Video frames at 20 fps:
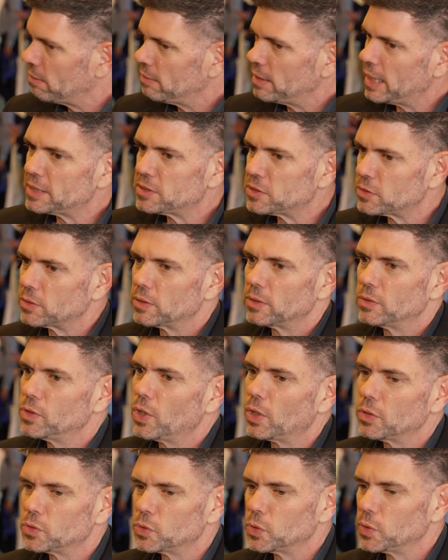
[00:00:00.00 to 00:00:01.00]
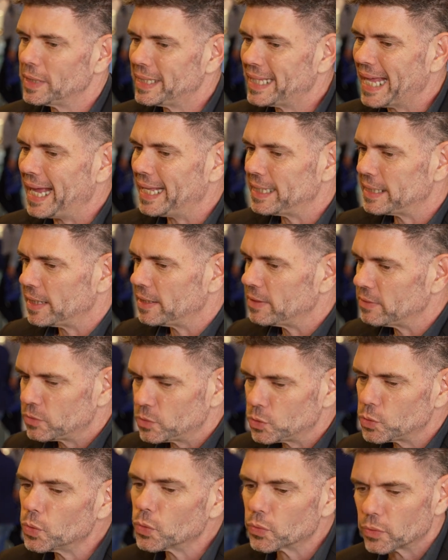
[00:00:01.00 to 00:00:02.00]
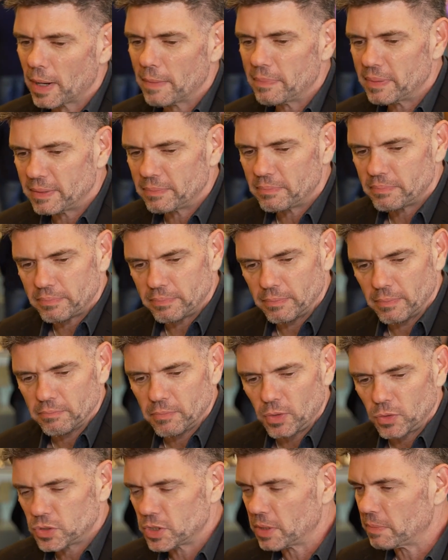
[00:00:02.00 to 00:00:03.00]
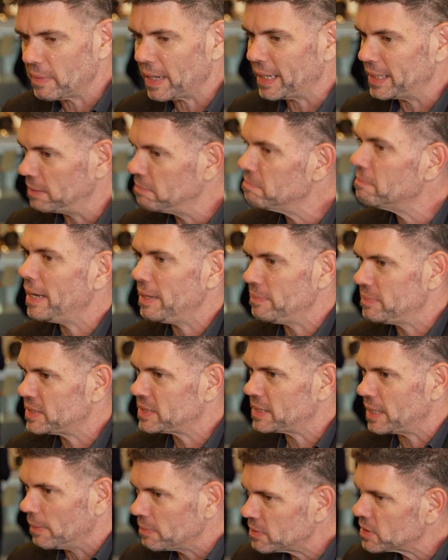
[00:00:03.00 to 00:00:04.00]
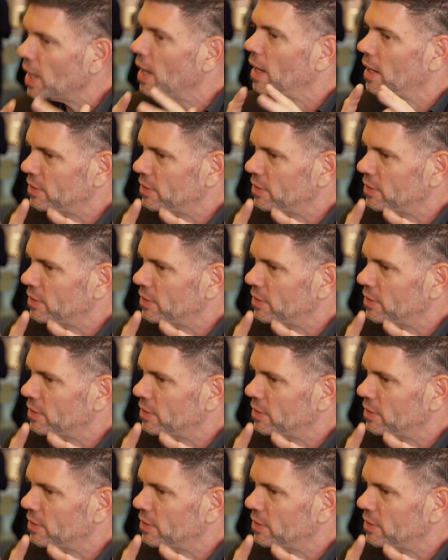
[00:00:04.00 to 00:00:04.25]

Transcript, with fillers: let's not do that in too rapid motion but in baby steps